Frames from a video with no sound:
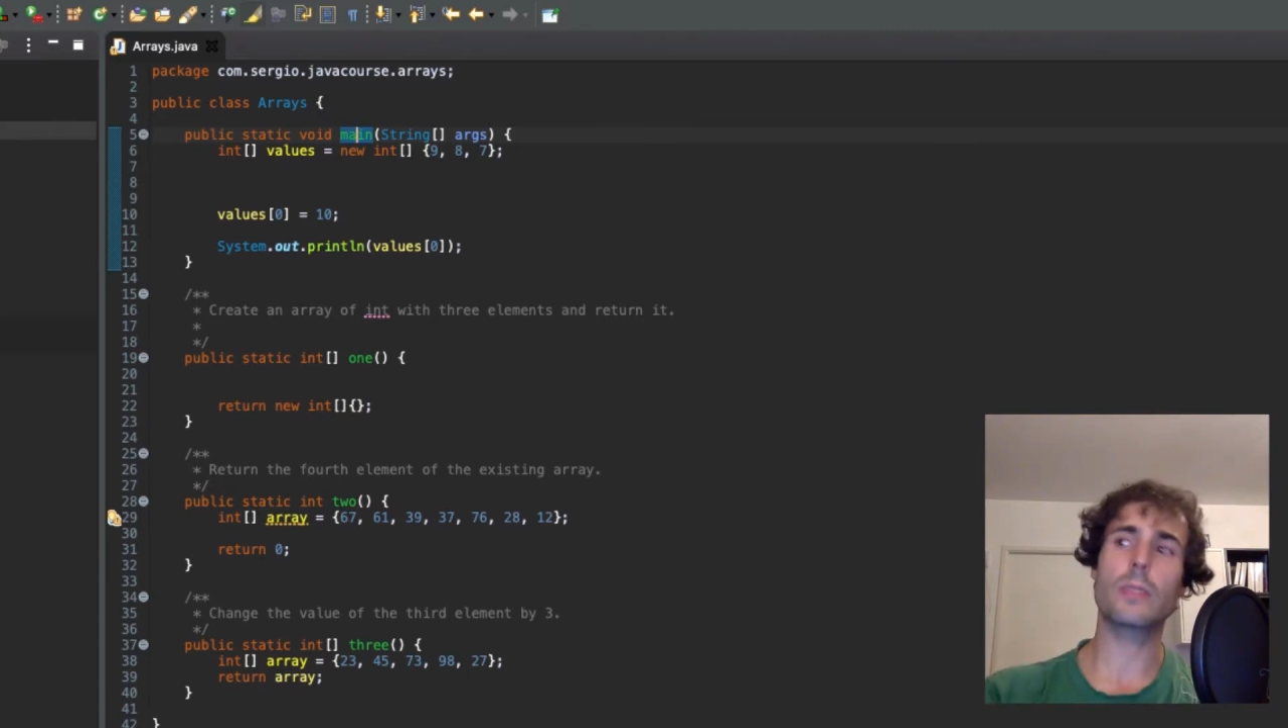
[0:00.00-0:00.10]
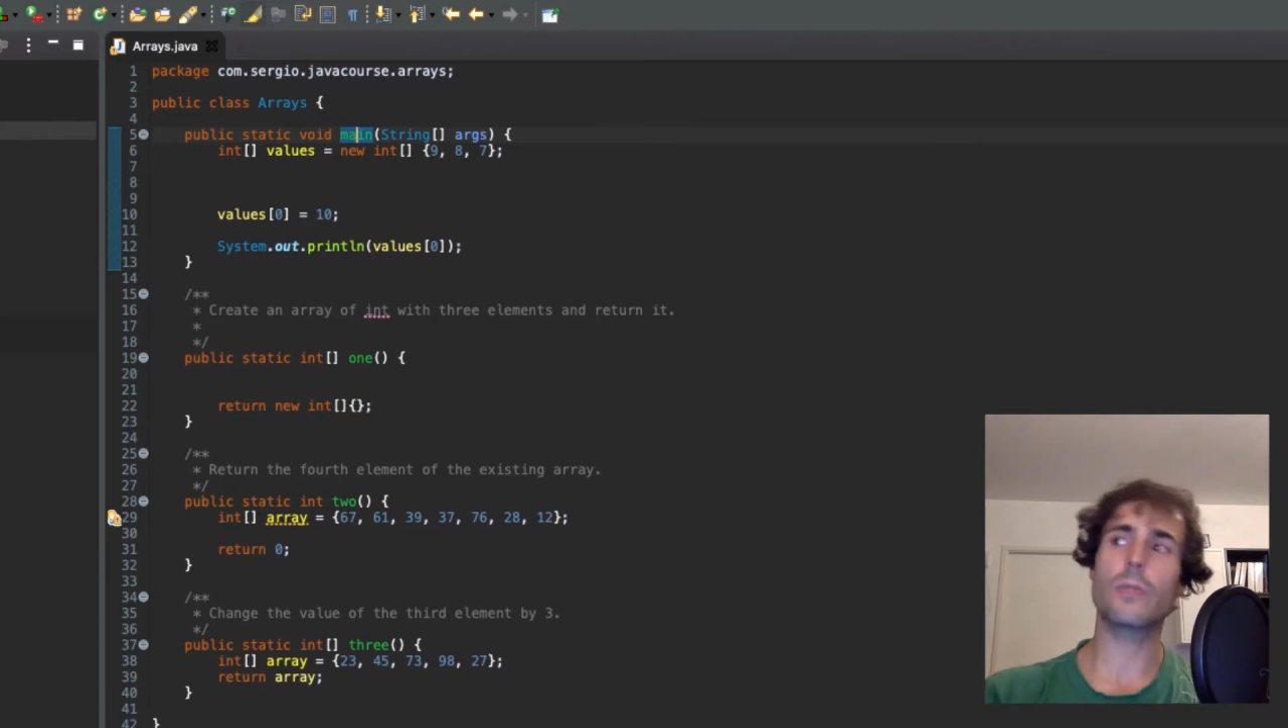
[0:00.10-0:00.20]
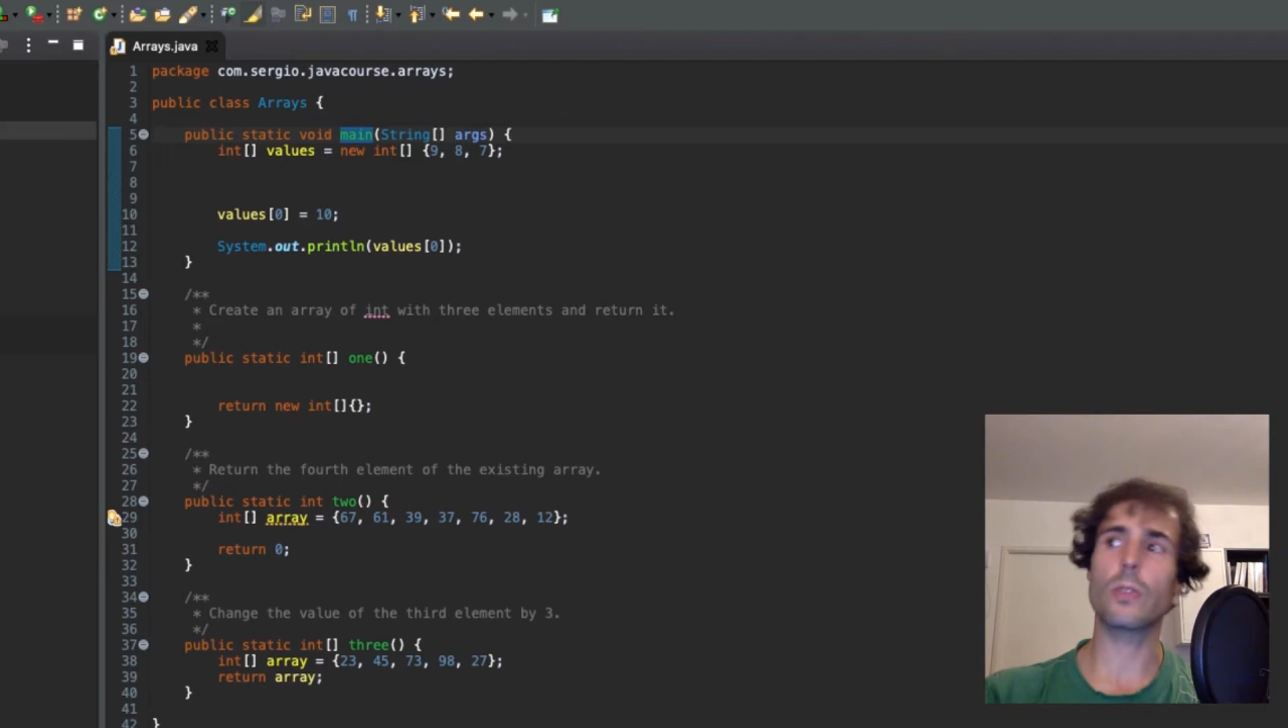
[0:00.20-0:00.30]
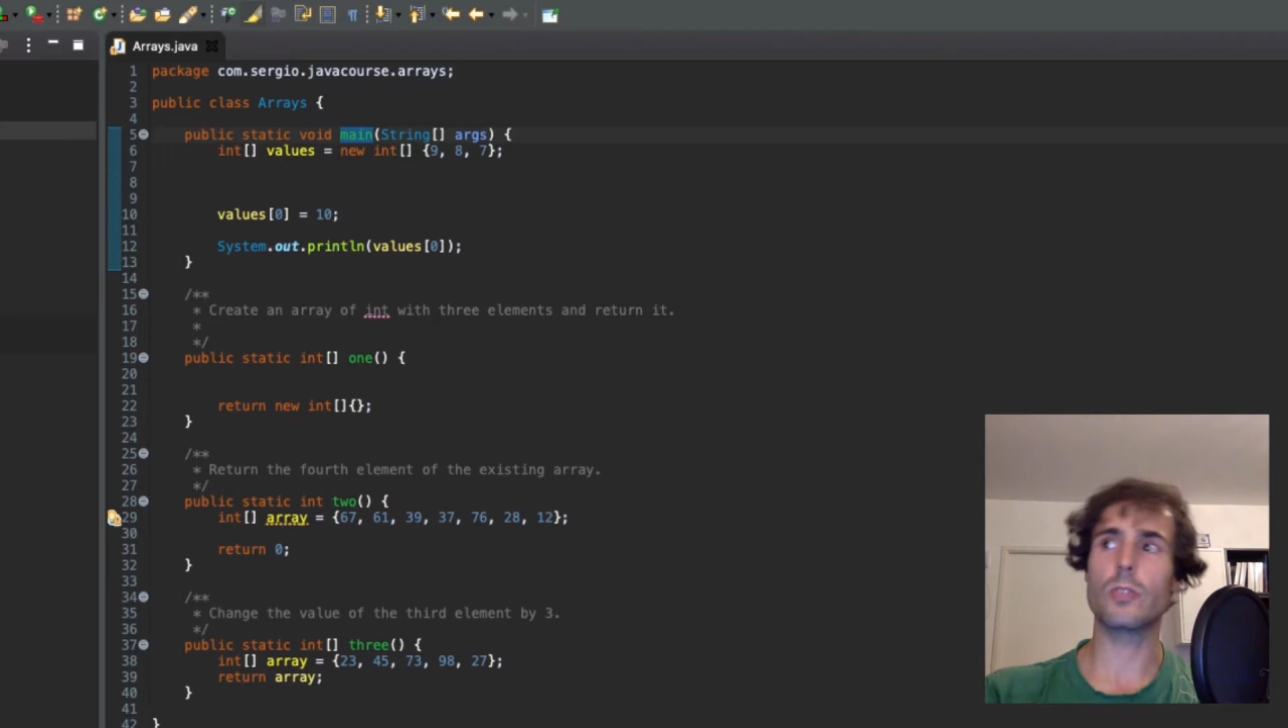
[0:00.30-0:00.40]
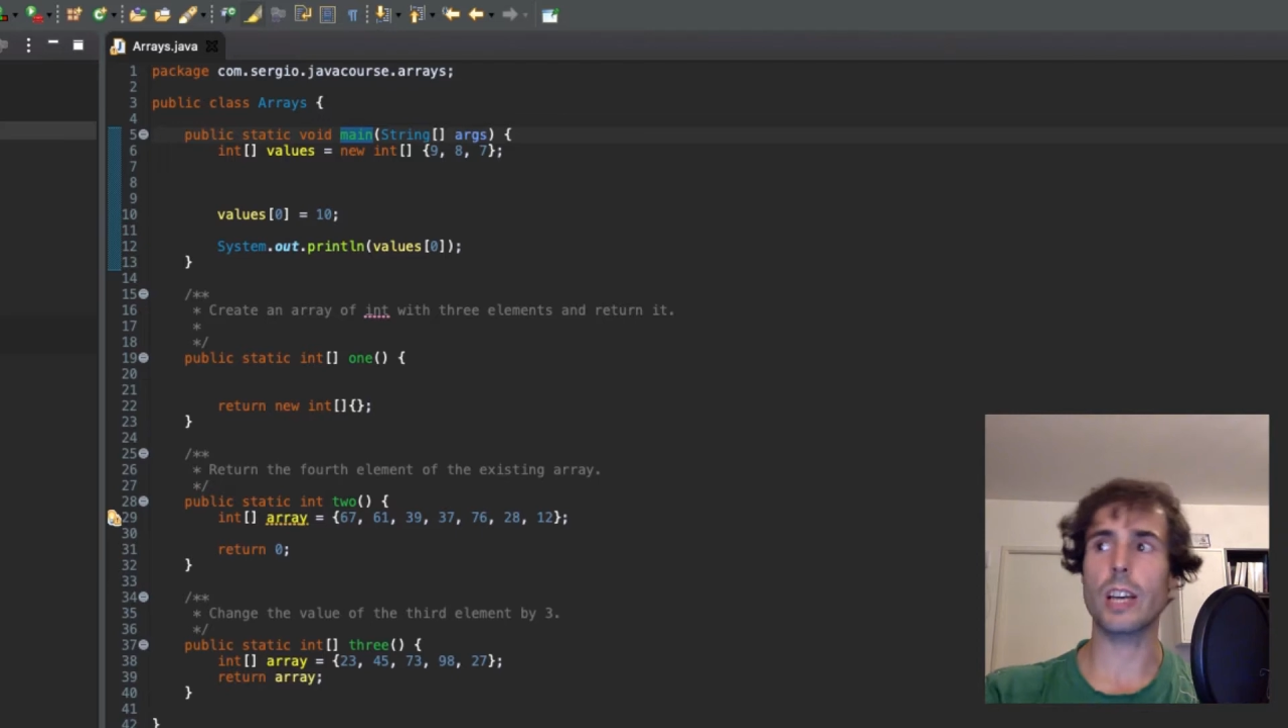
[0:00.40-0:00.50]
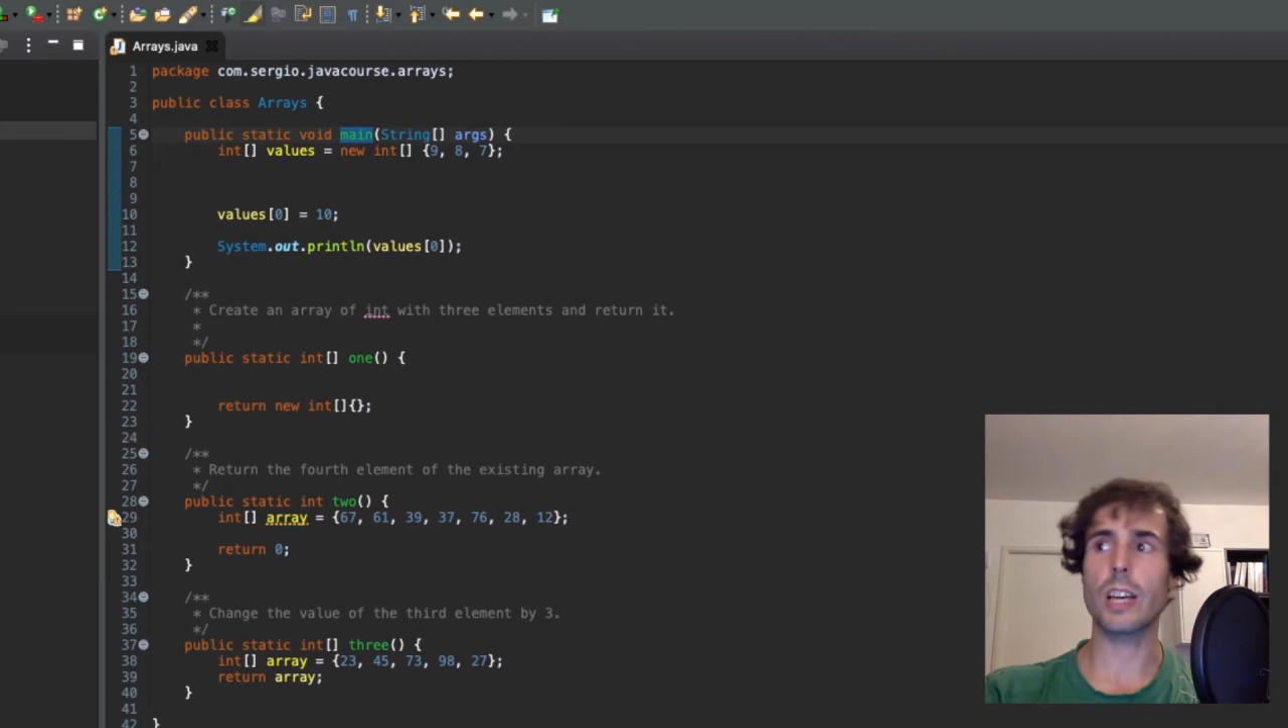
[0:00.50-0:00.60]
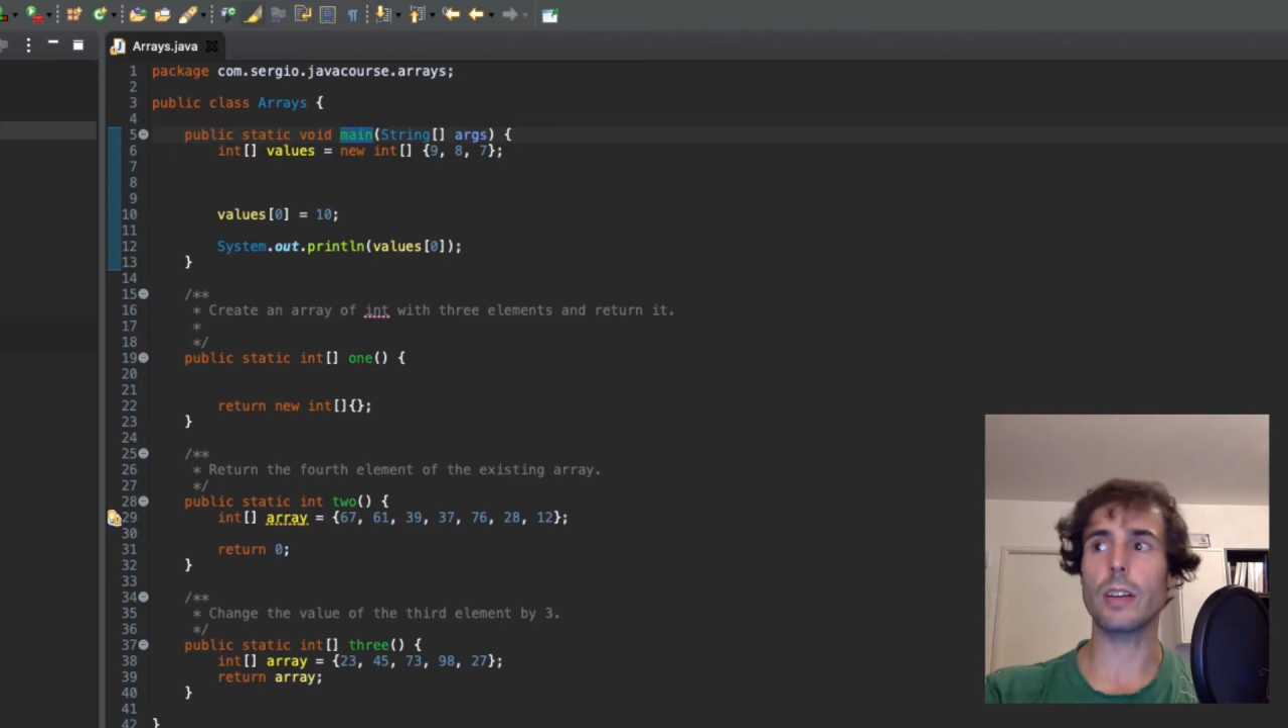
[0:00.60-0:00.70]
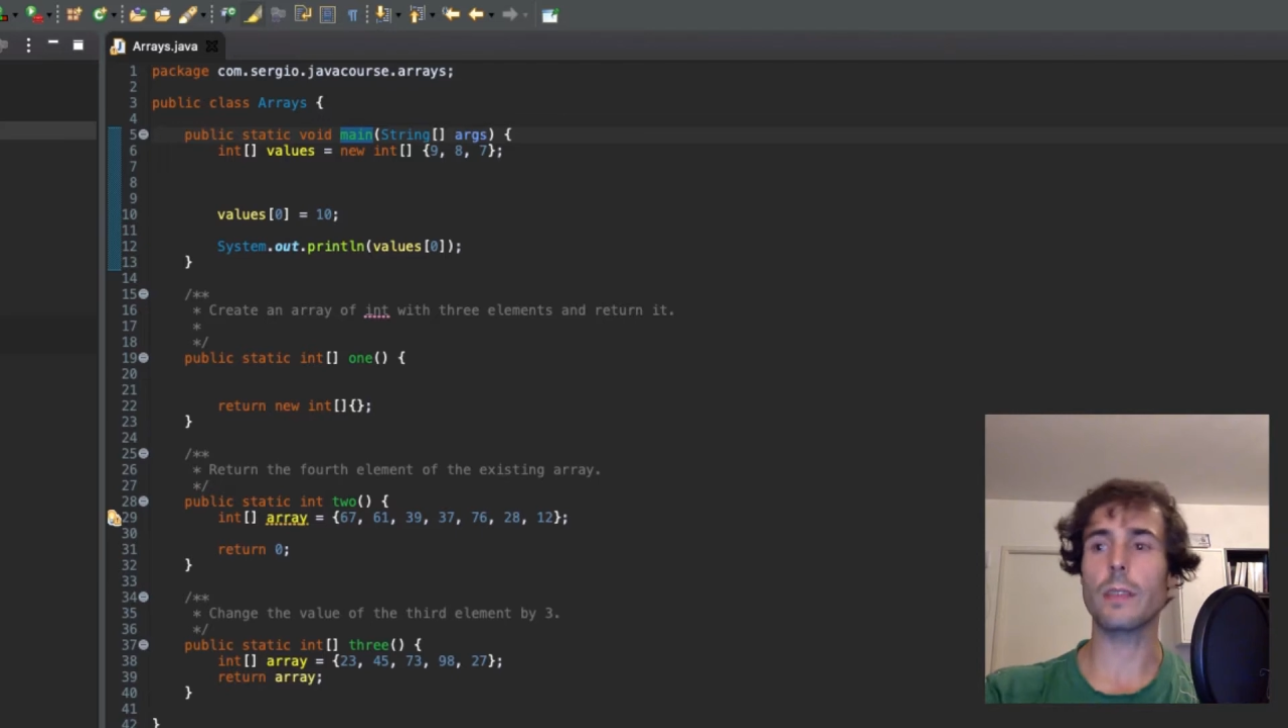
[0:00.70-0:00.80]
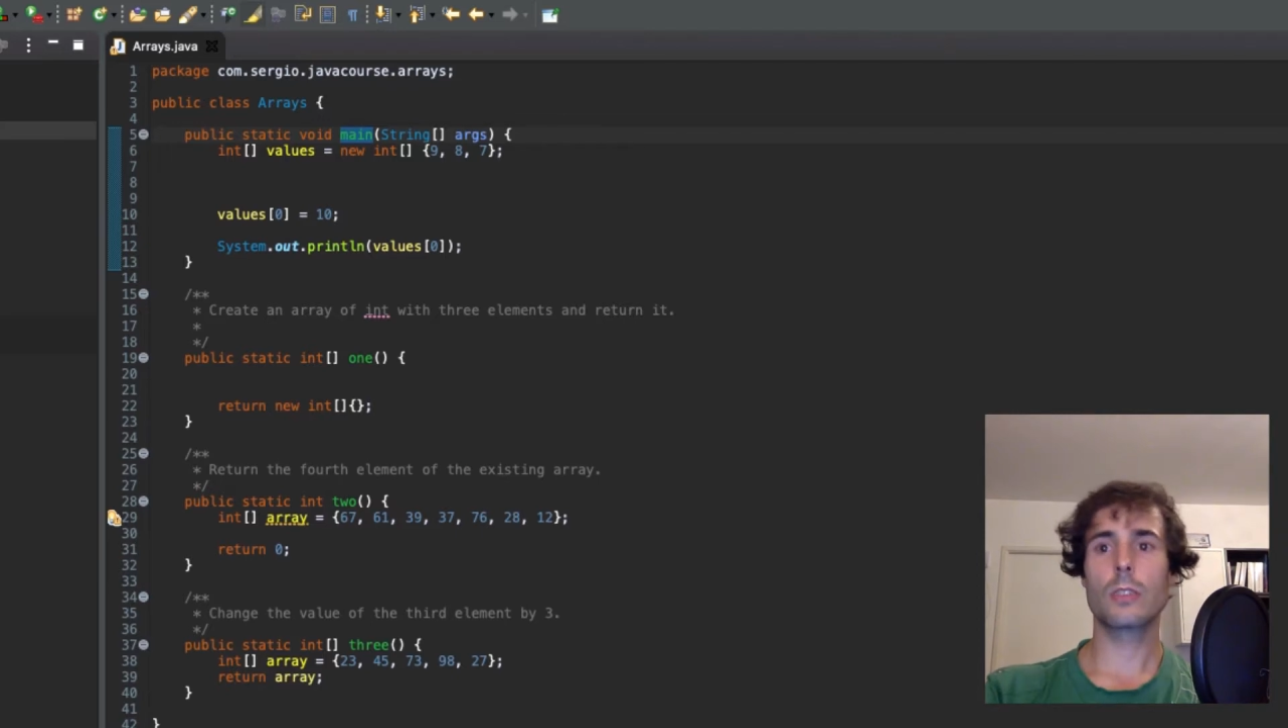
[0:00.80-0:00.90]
from Java,